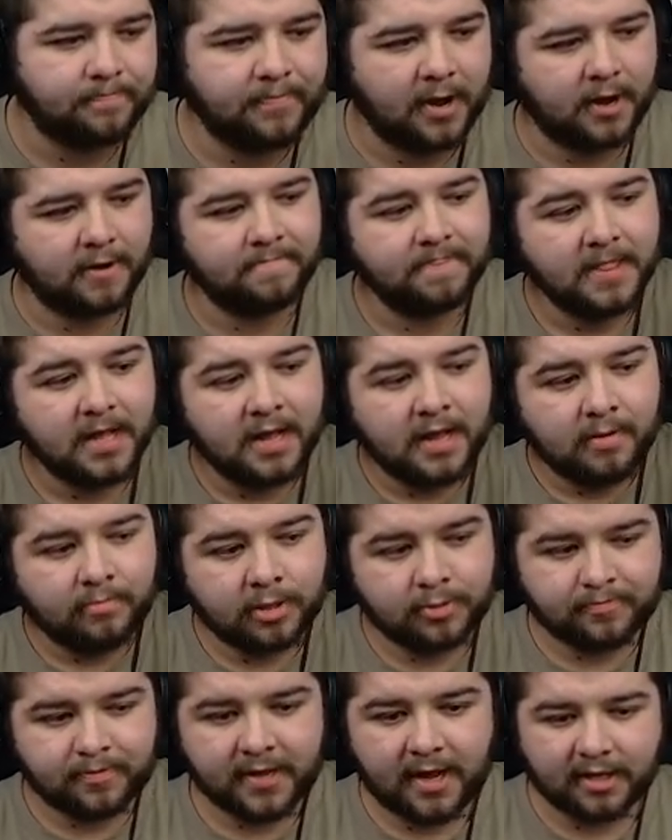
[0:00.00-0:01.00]
But
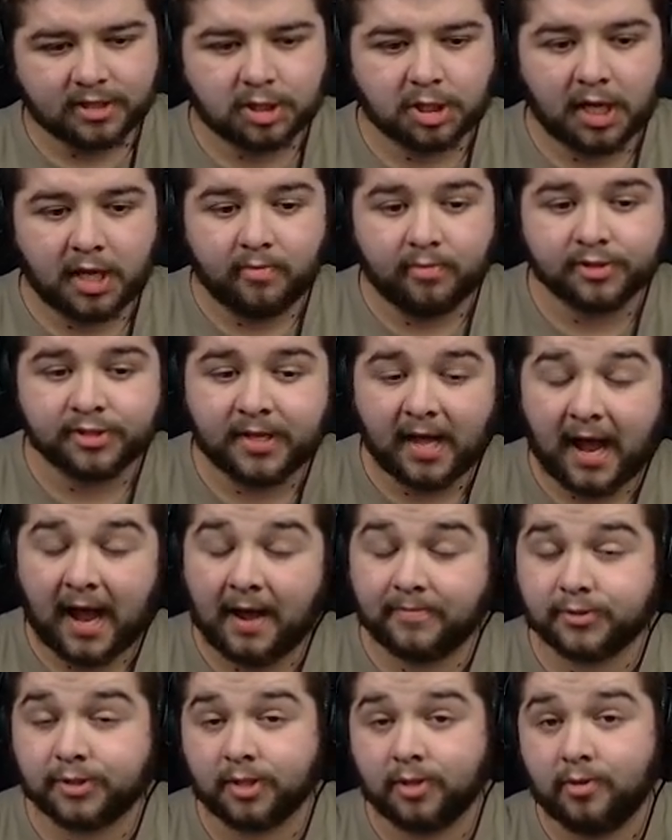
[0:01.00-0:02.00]
with PSG, it was an
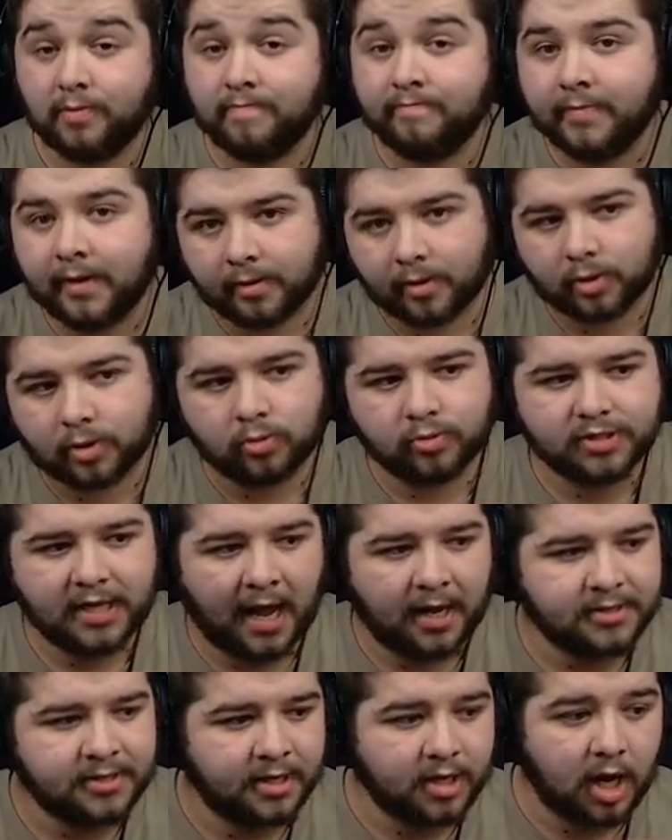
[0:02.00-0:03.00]
absolute miracle
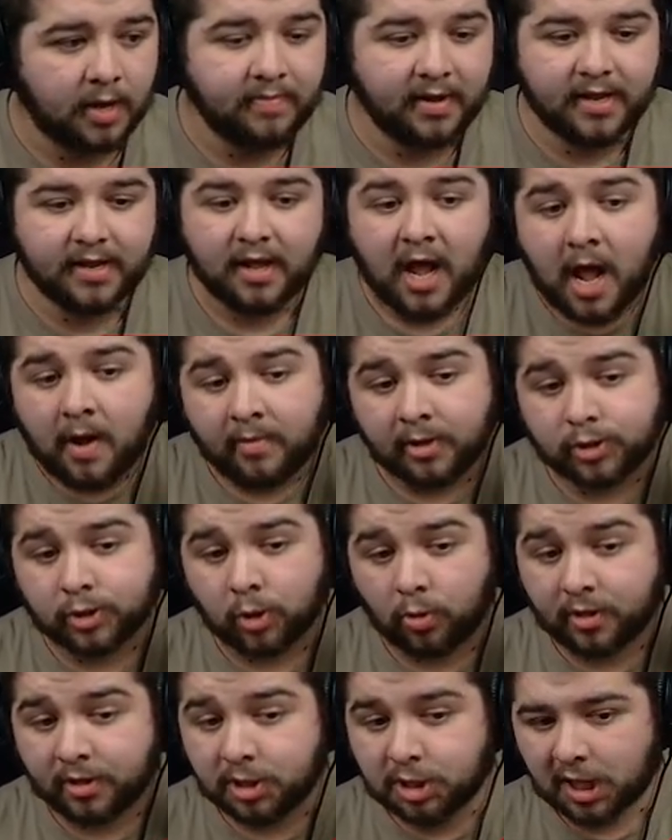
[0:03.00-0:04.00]
tactic. I mean, we're
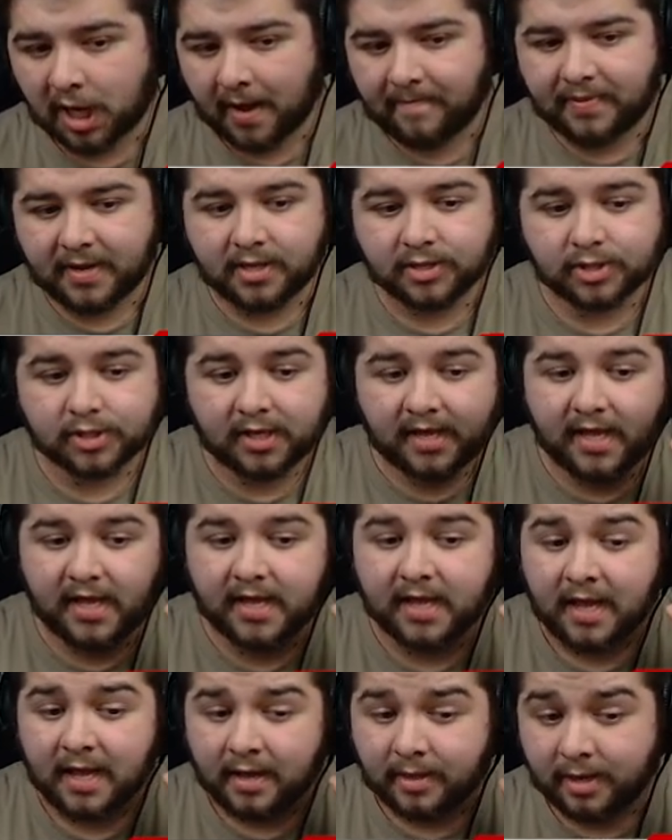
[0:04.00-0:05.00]
talking Champions
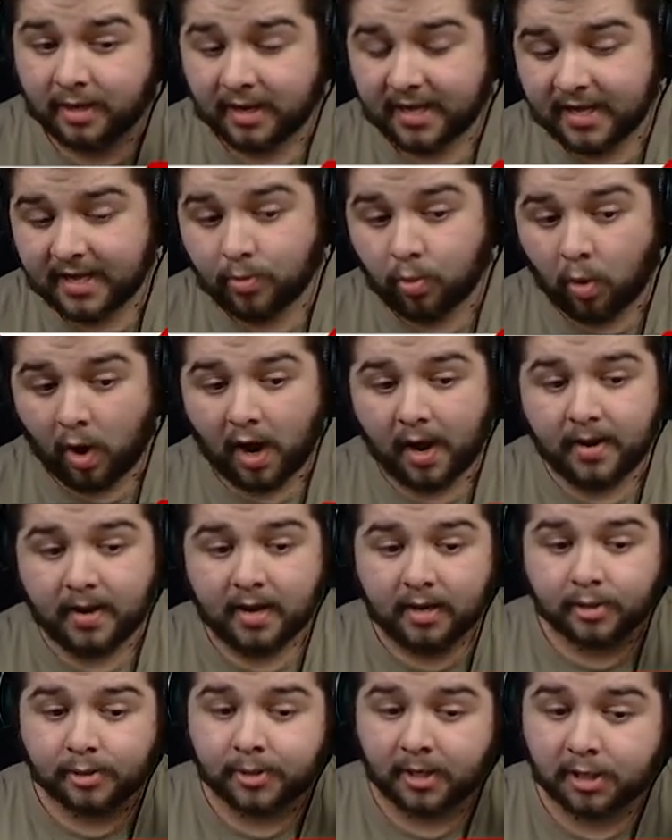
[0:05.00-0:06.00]
League, the League One,
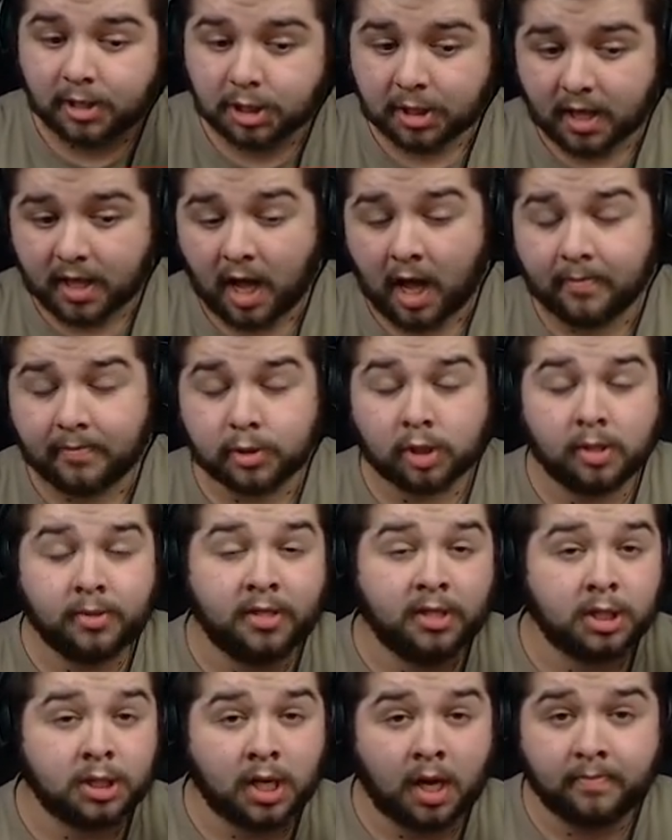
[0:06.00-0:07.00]
French the Cup, Trophy
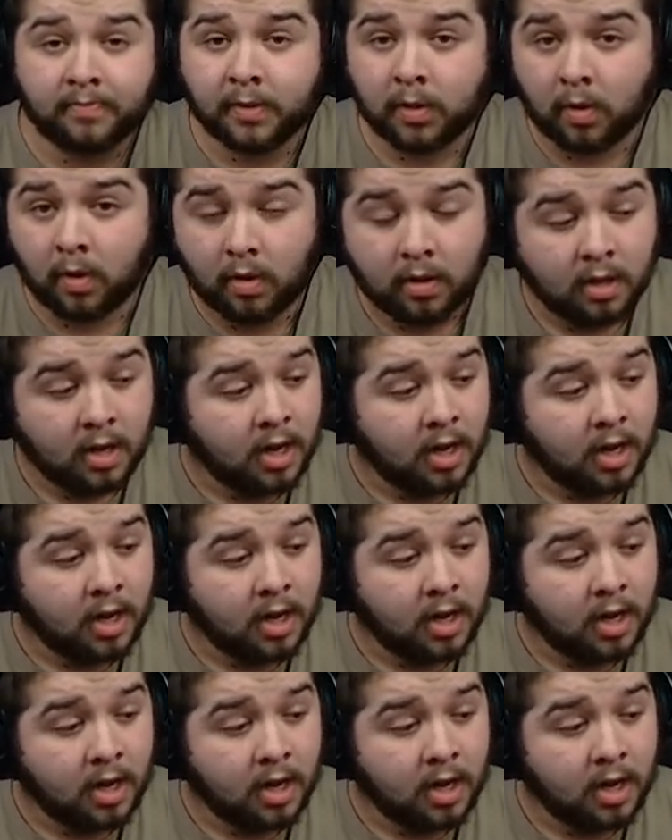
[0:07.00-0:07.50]
de Champion.